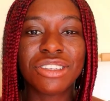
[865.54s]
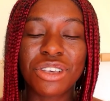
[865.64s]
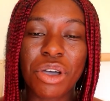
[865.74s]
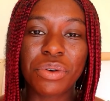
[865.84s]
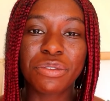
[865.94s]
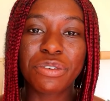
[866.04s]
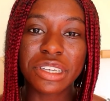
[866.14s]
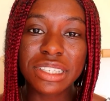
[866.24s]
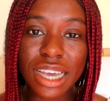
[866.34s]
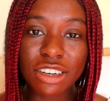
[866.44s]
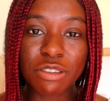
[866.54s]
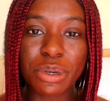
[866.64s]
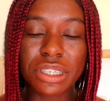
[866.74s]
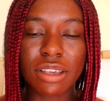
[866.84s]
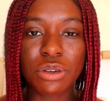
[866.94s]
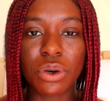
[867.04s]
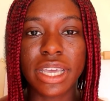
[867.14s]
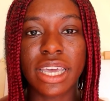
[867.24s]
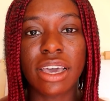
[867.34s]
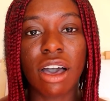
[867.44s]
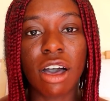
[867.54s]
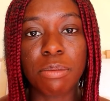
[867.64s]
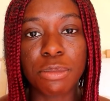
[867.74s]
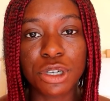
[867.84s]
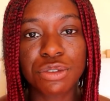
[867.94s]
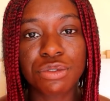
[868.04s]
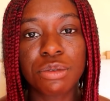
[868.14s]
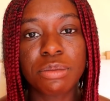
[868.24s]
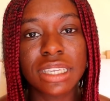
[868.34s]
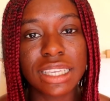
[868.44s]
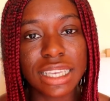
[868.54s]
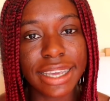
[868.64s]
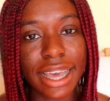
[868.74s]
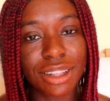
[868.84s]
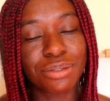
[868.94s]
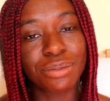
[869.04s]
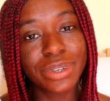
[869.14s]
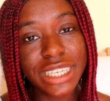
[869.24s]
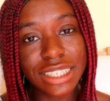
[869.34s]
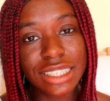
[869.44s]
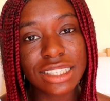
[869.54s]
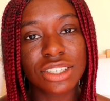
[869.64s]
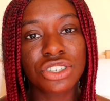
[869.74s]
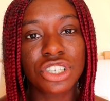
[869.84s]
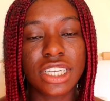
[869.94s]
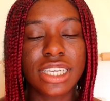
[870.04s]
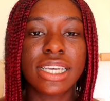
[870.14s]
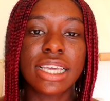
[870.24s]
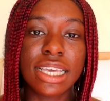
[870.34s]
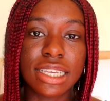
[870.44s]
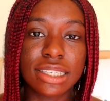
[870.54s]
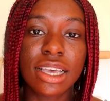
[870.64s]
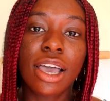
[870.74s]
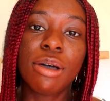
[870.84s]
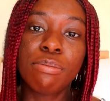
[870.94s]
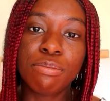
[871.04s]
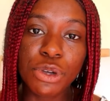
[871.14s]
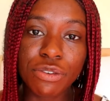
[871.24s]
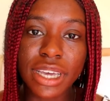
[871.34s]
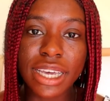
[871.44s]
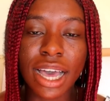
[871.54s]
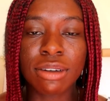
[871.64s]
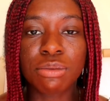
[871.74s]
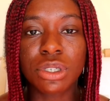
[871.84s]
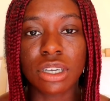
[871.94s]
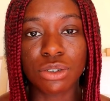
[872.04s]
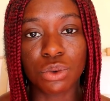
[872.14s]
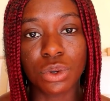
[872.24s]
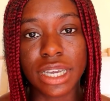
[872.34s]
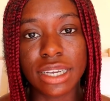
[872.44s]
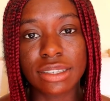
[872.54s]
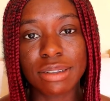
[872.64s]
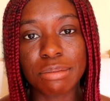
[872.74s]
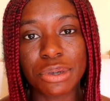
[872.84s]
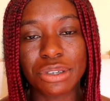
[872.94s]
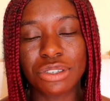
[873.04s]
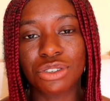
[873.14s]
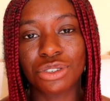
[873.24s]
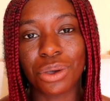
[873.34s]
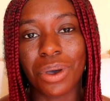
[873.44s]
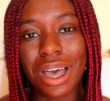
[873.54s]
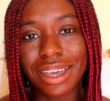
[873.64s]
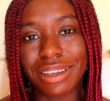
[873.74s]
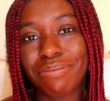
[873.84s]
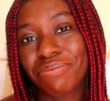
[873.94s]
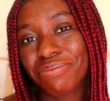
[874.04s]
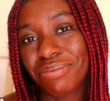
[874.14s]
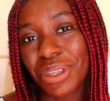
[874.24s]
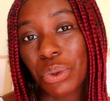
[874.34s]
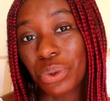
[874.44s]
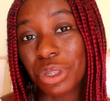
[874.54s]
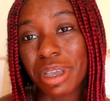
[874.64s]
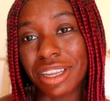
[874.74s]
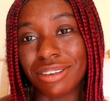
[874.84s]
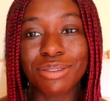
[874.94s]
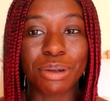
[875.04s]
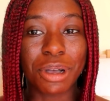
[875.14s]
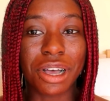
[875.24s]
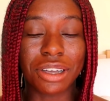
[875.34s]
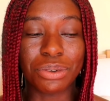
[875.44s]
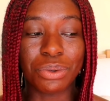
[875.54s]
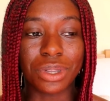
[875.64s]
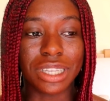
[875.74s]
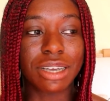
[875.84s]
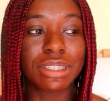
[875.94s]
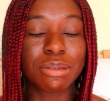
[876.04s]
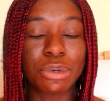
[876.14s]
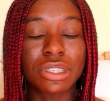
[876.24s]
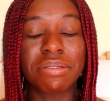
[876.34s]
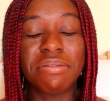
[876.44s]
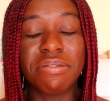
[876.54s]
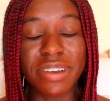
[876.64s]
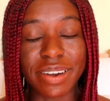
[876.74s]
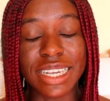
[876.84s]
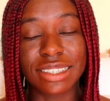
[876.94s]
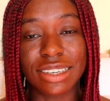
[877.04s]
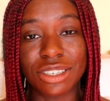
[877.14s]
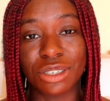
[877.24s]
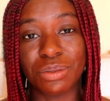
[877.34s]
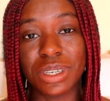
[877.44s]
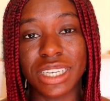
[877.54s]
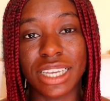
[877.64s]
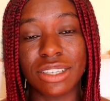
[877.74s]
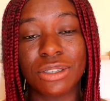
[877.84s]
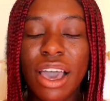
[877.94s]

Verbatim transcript: So the first stack of books I've got here are books from Lily L. Reed. She is moving and was unhauling some books, so I haul them in from her unhaul, and there are some books I'm very excited to read here.